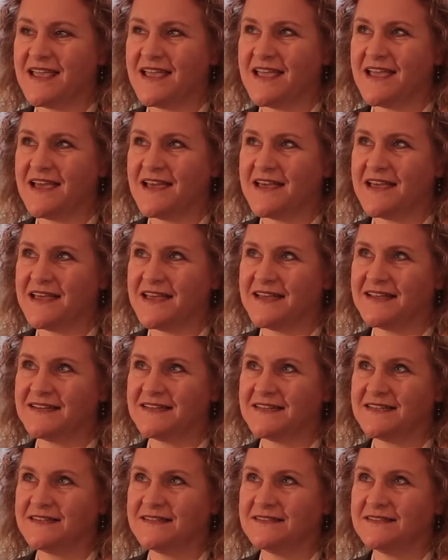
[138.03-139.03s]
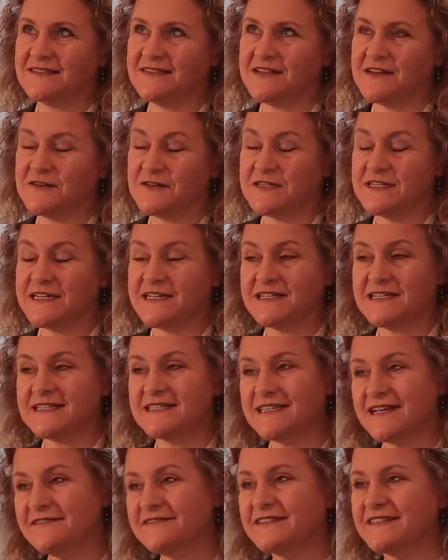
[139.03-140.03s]
and Interstate
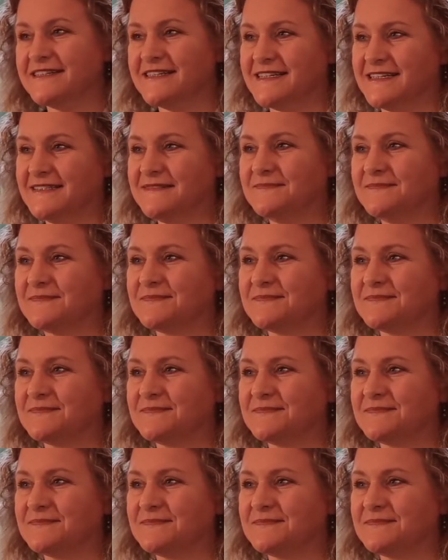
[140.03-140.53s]
70